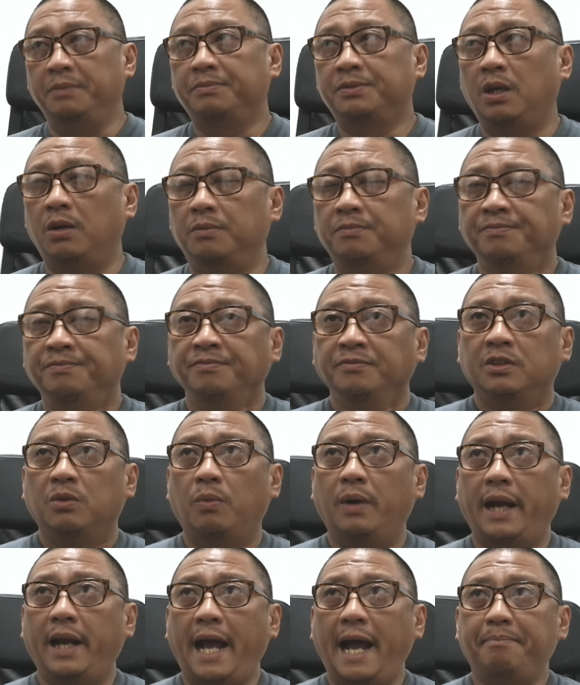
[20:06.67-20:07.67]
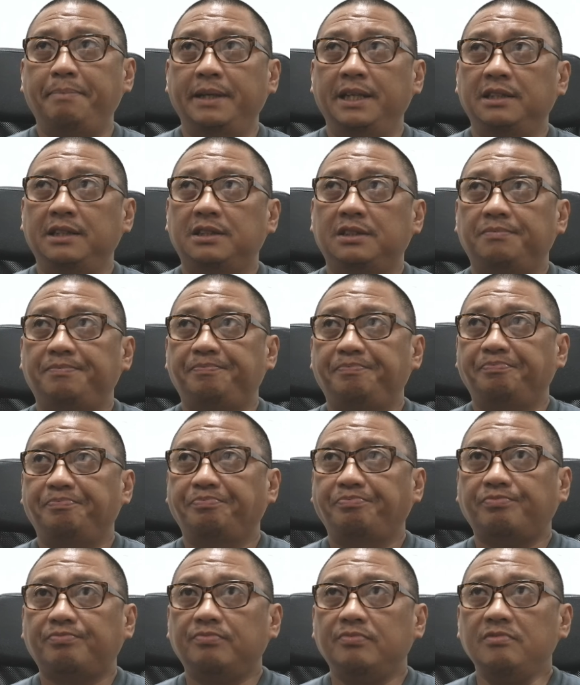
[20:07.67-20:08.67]
So what happens
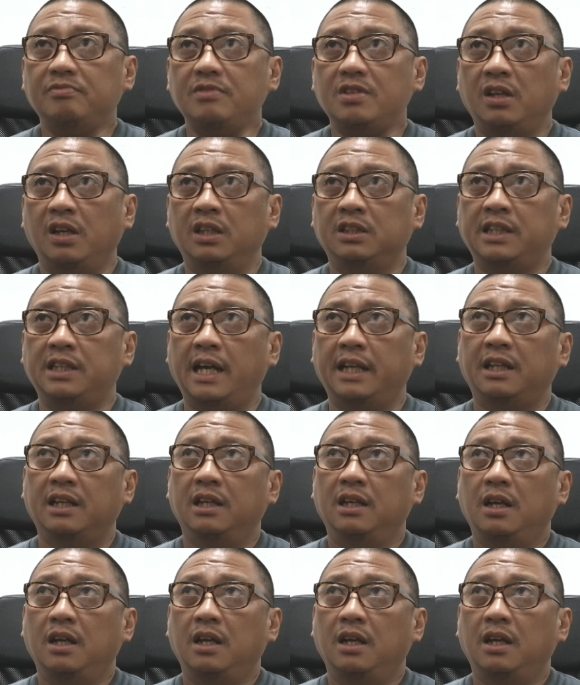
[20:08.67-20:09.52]
is that,